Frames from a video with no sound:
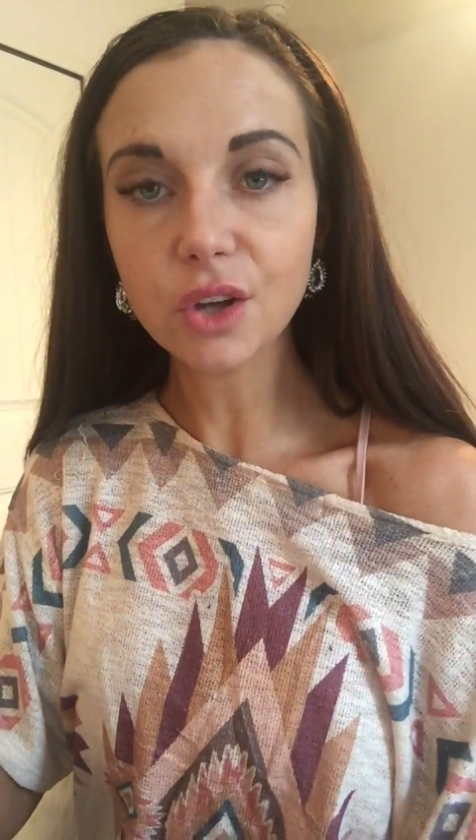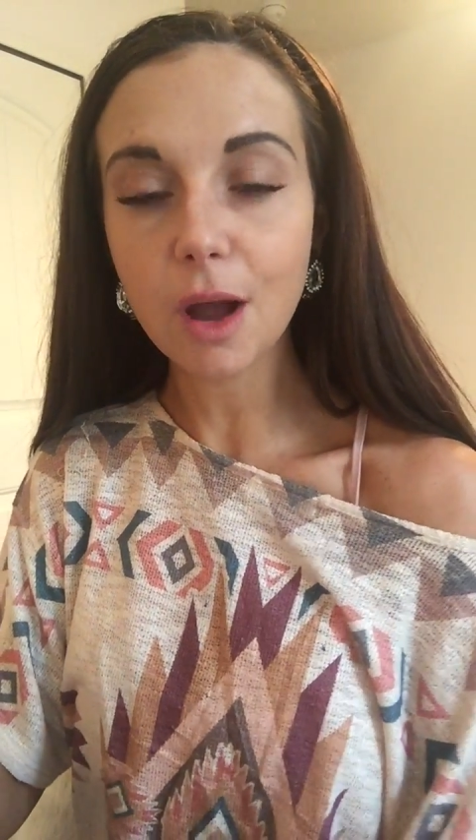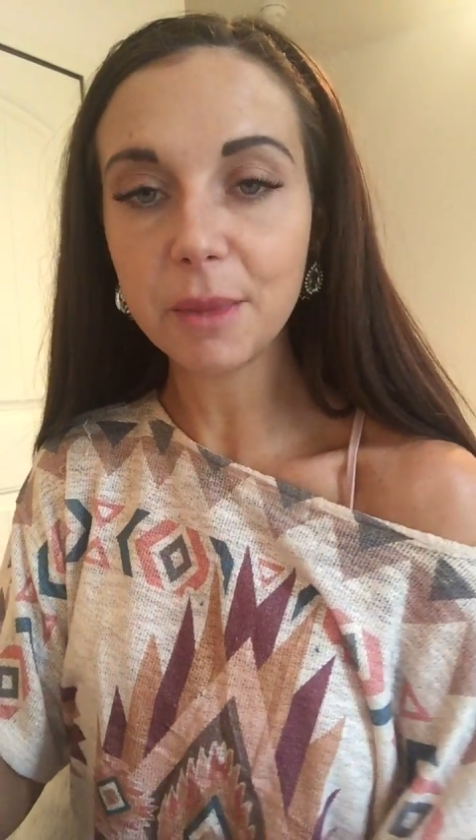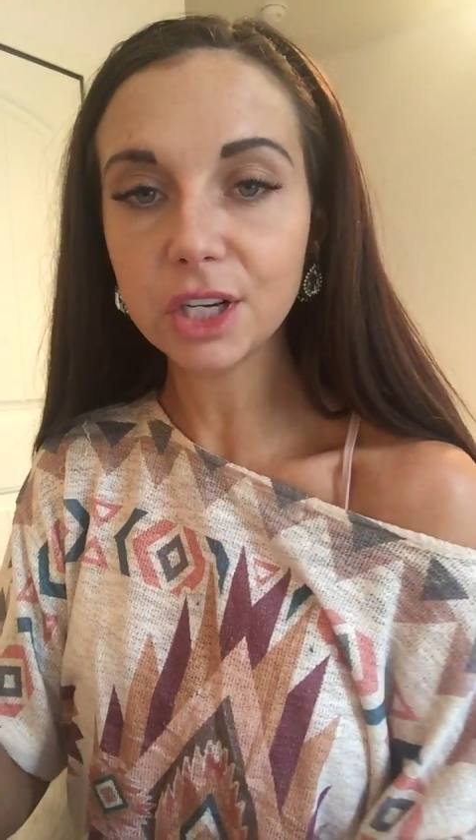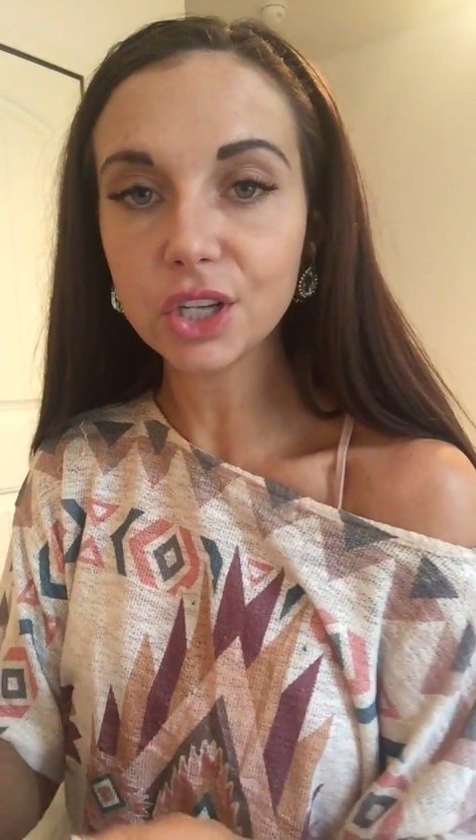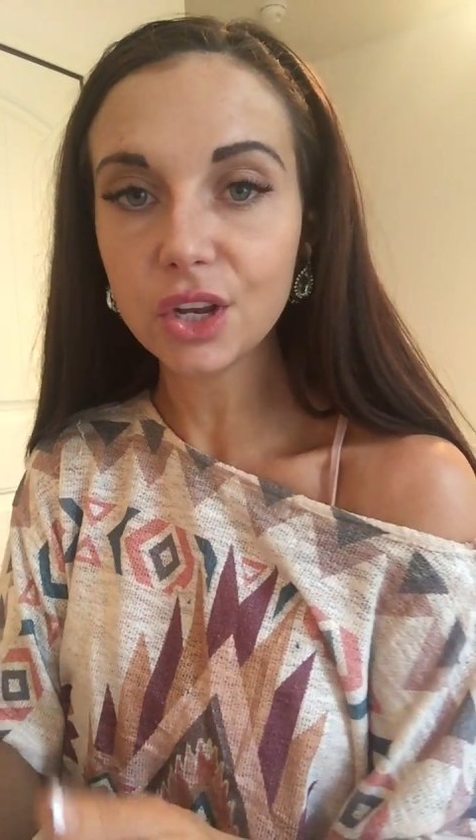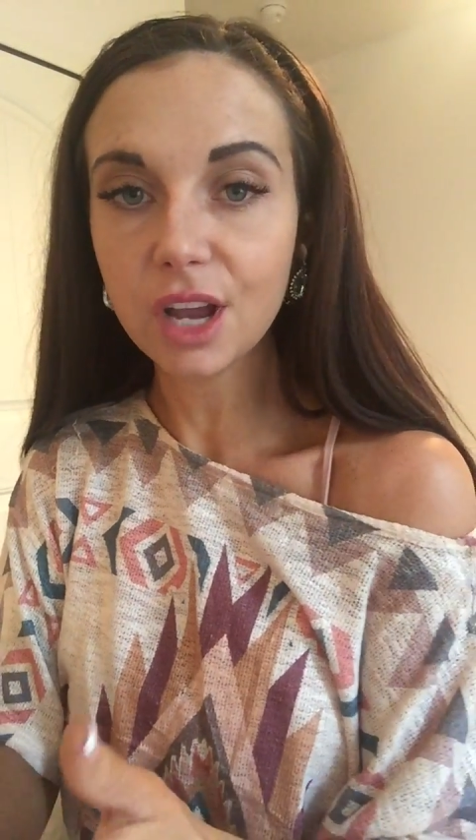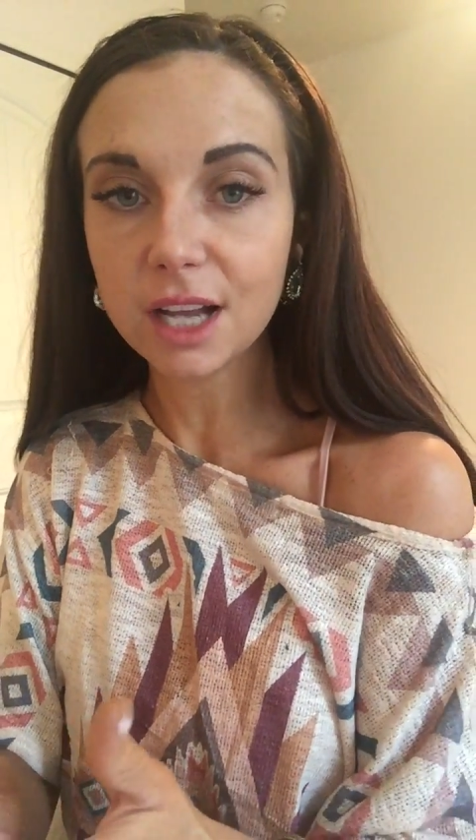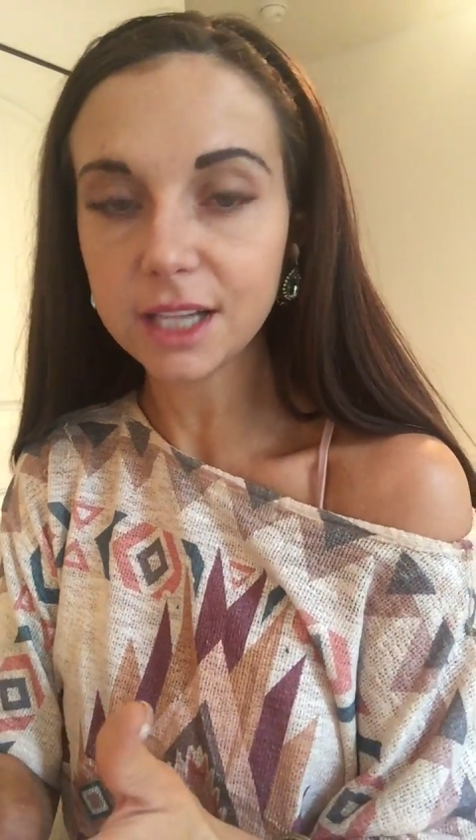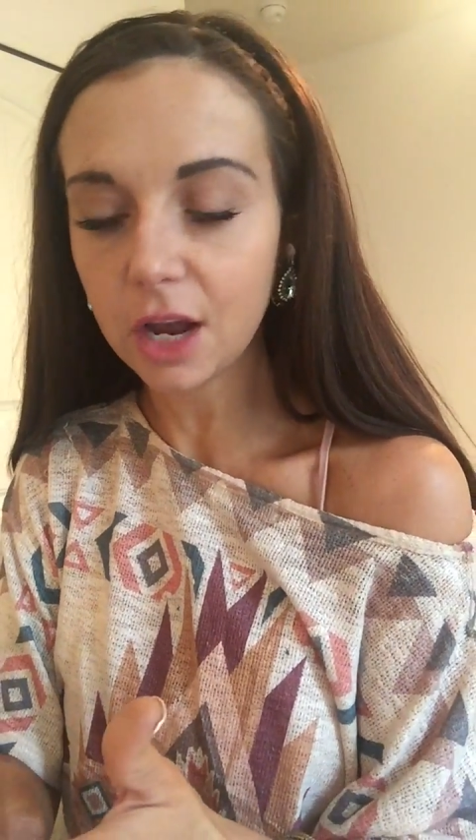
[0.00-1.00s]
I'm going to show you
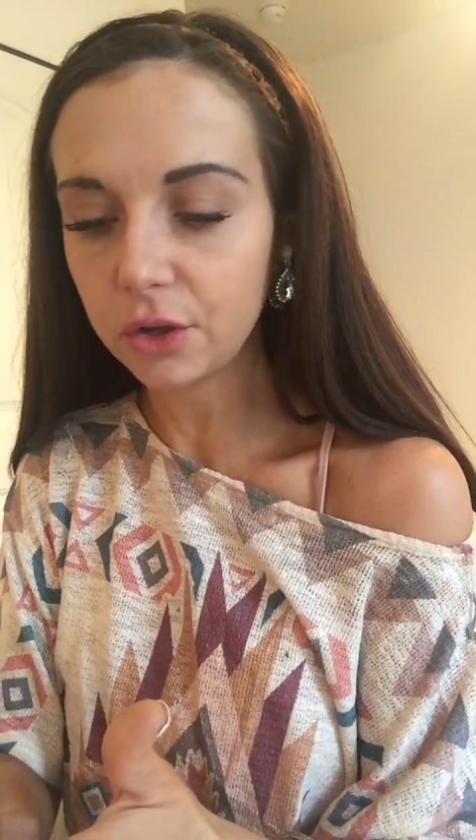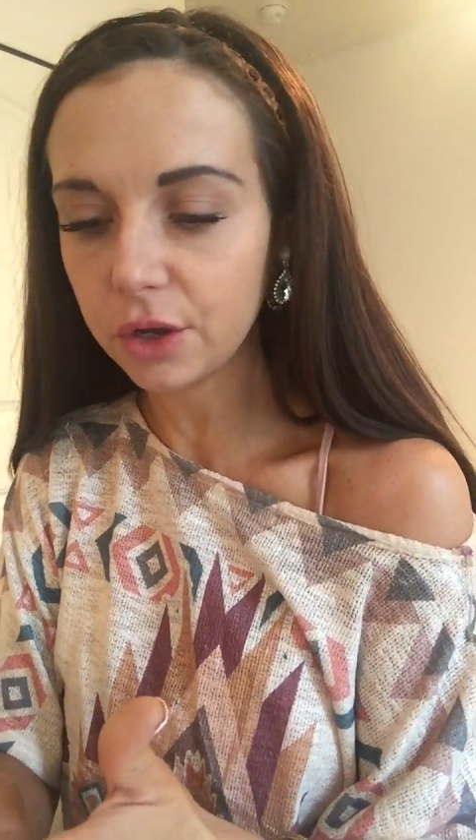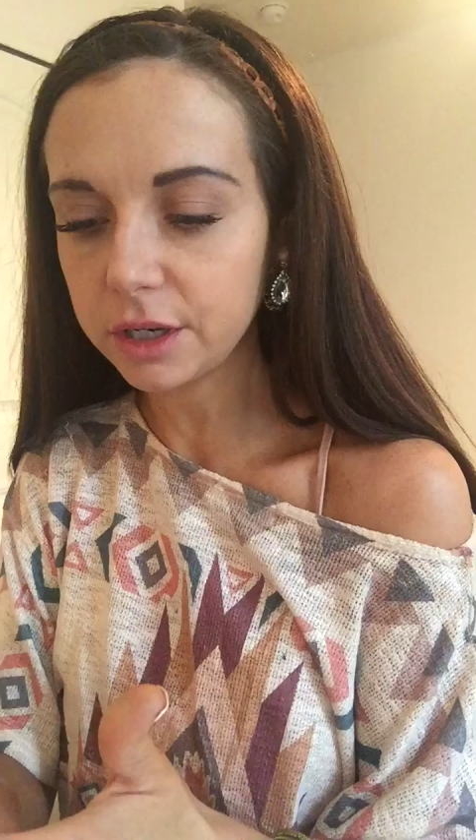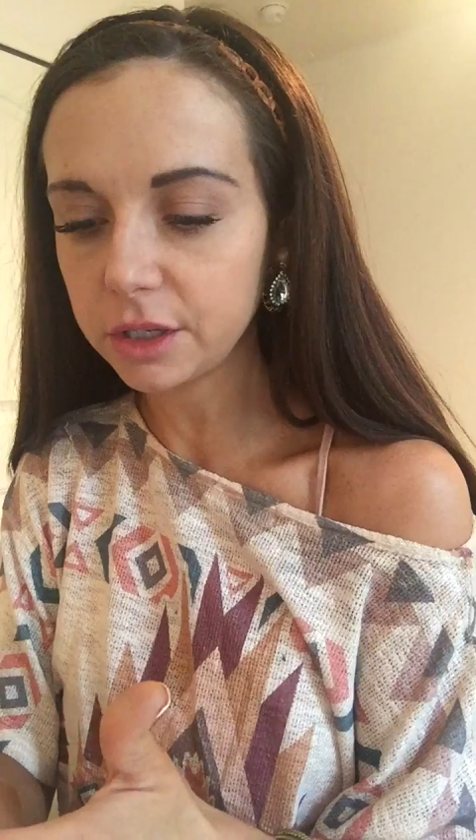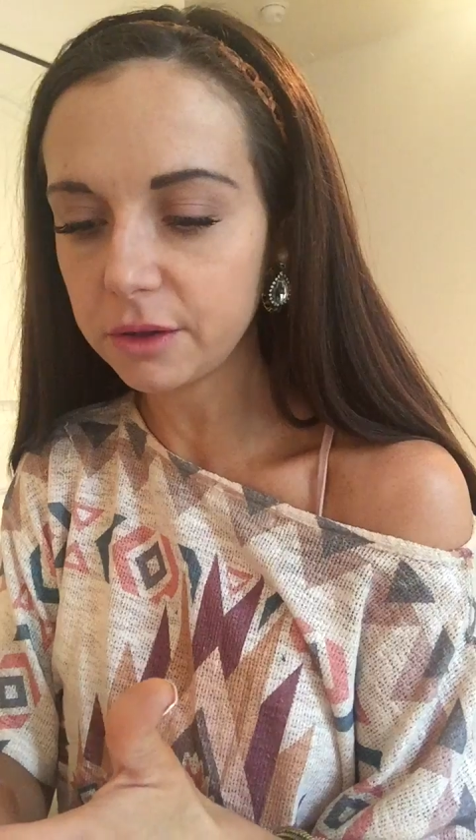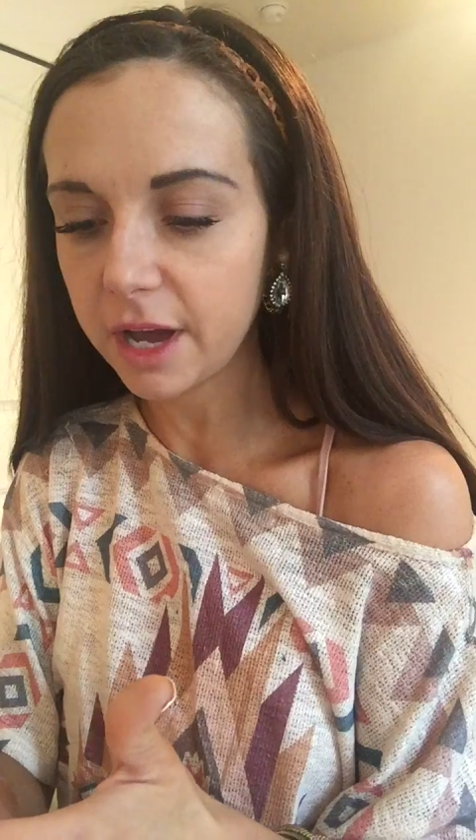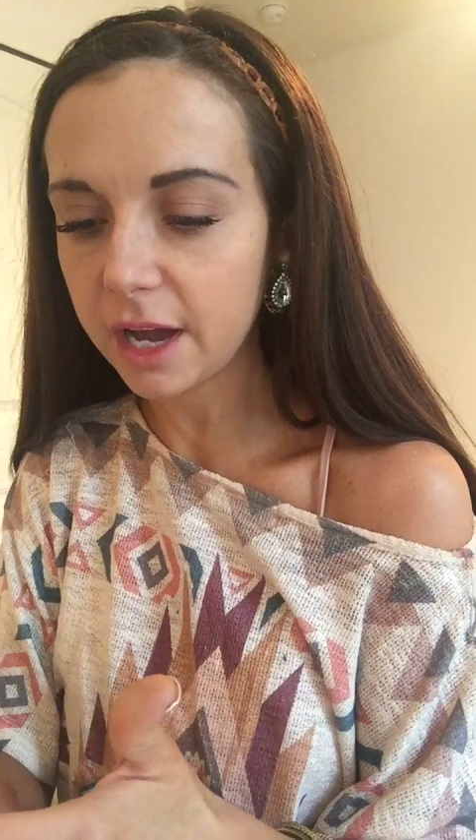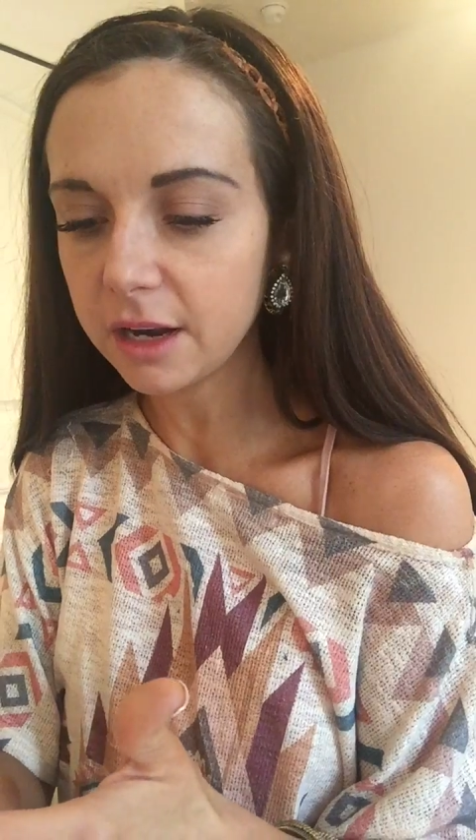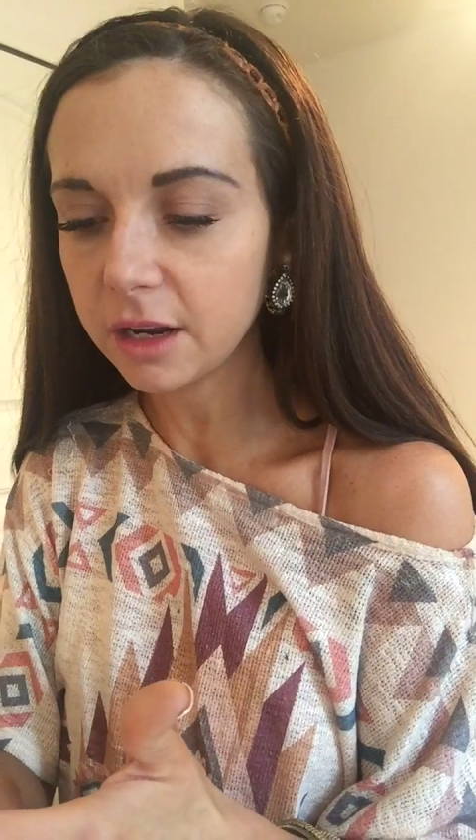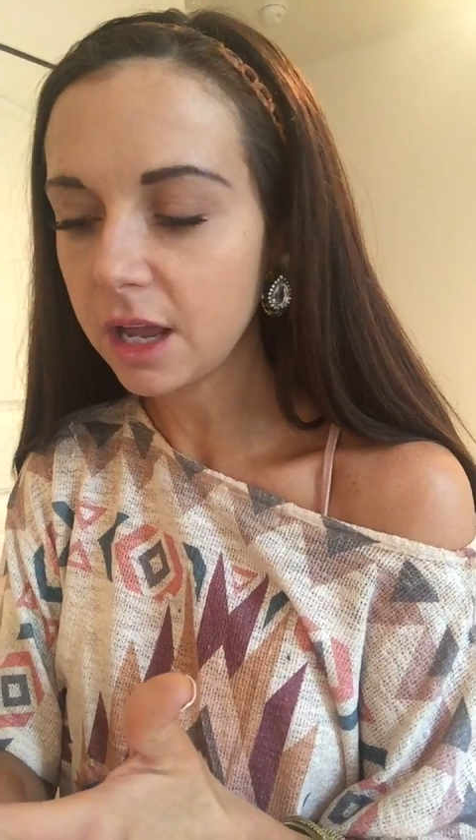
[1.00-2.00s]
guys how you can do
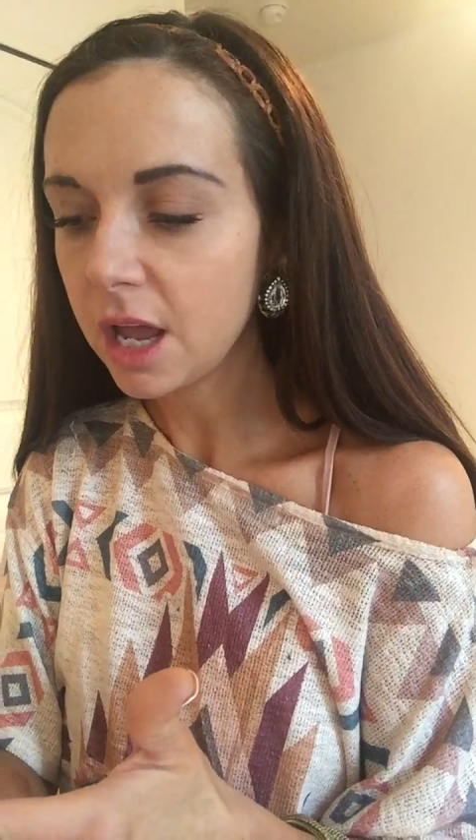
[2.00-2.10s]
that.